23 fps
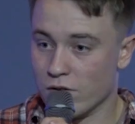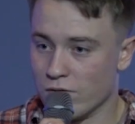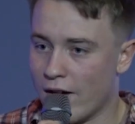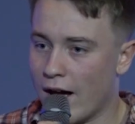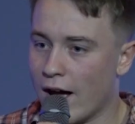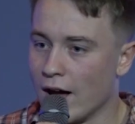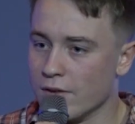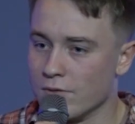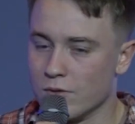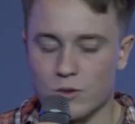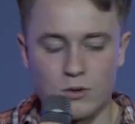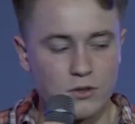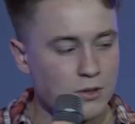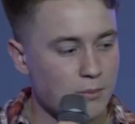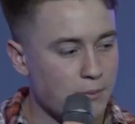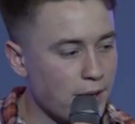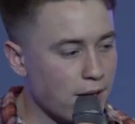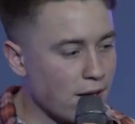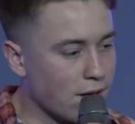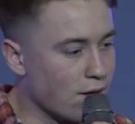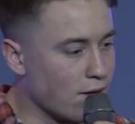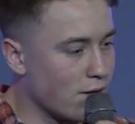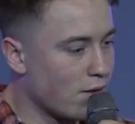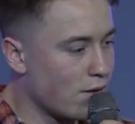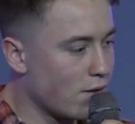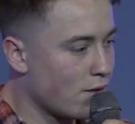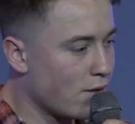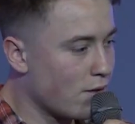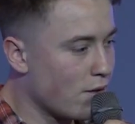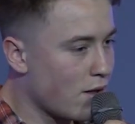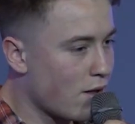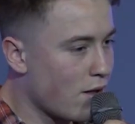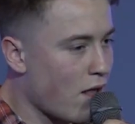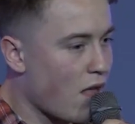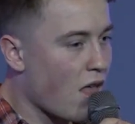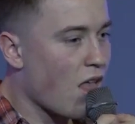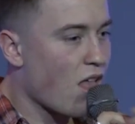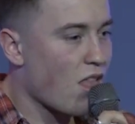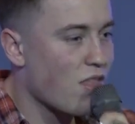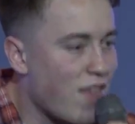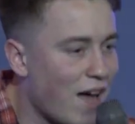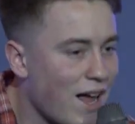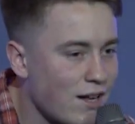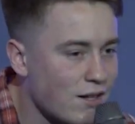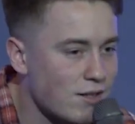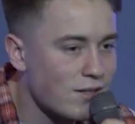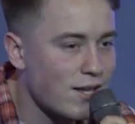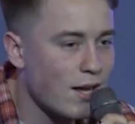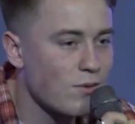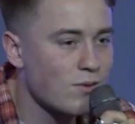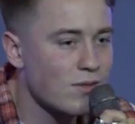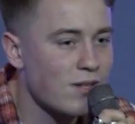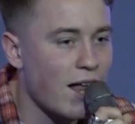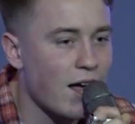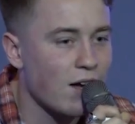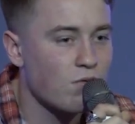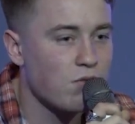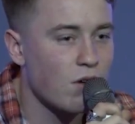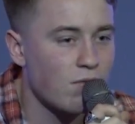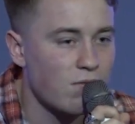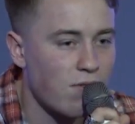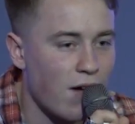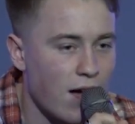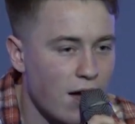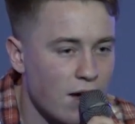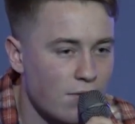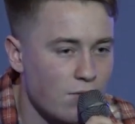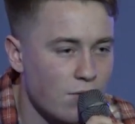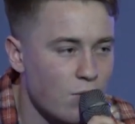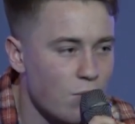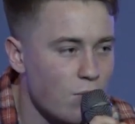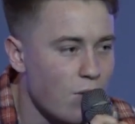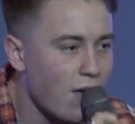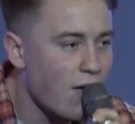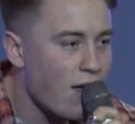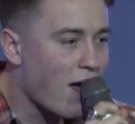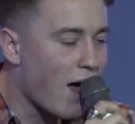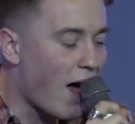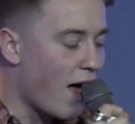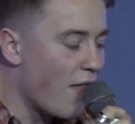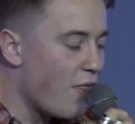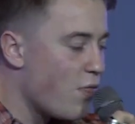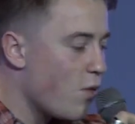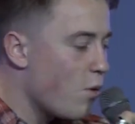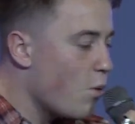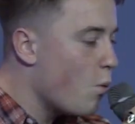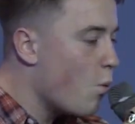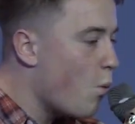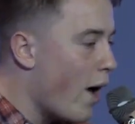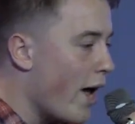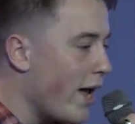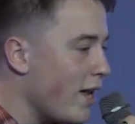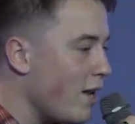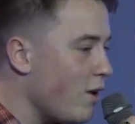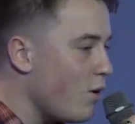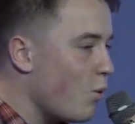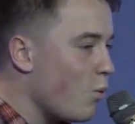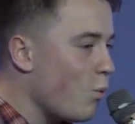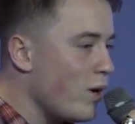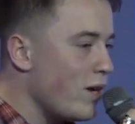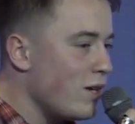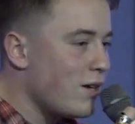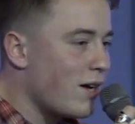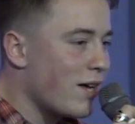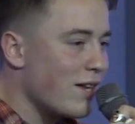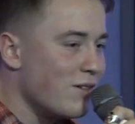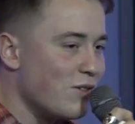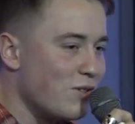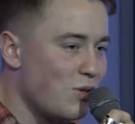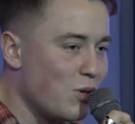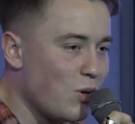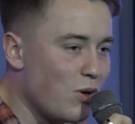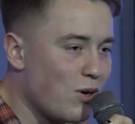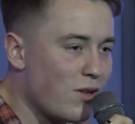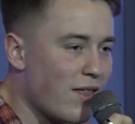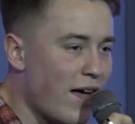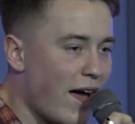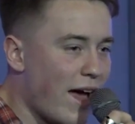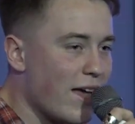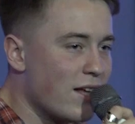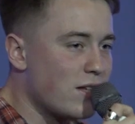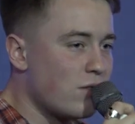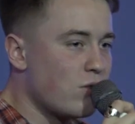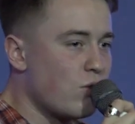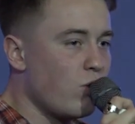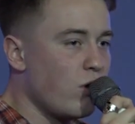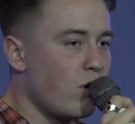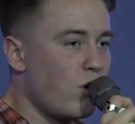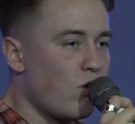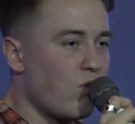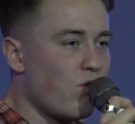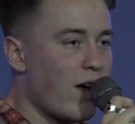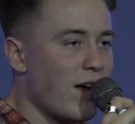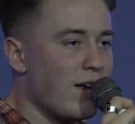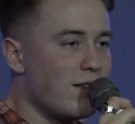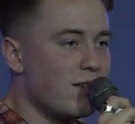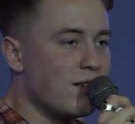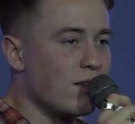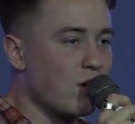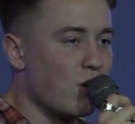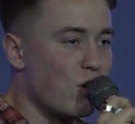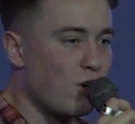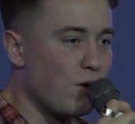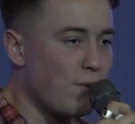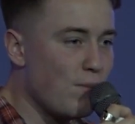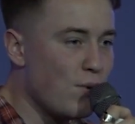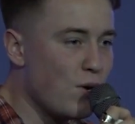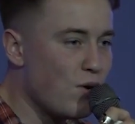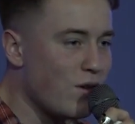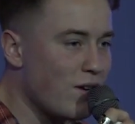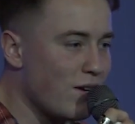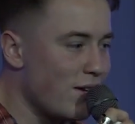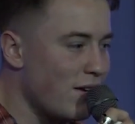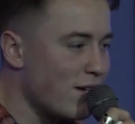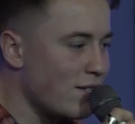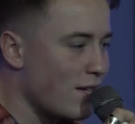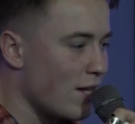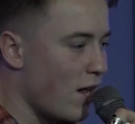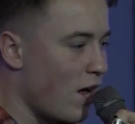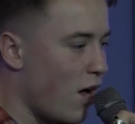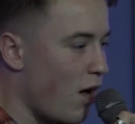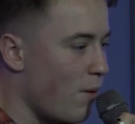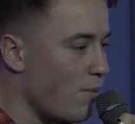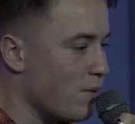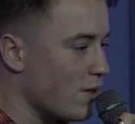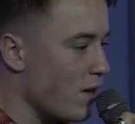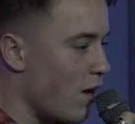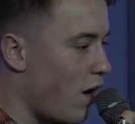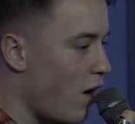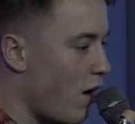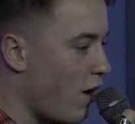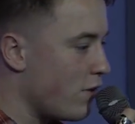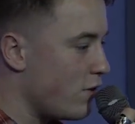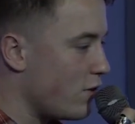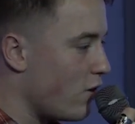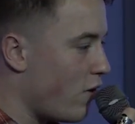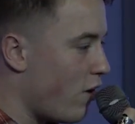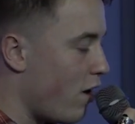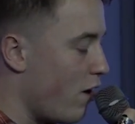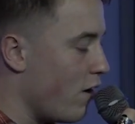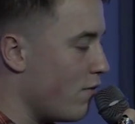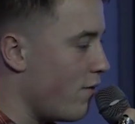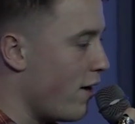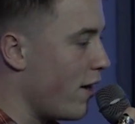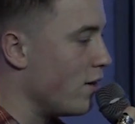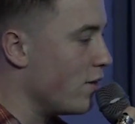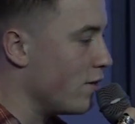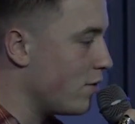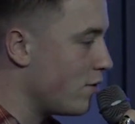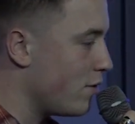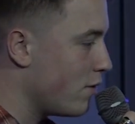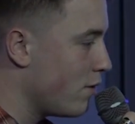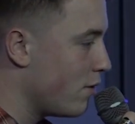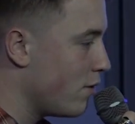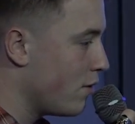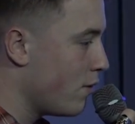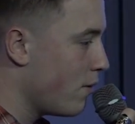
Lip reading: revival to me. That sounds like revival, and the way we can do that is through creating communities and hubs after our event.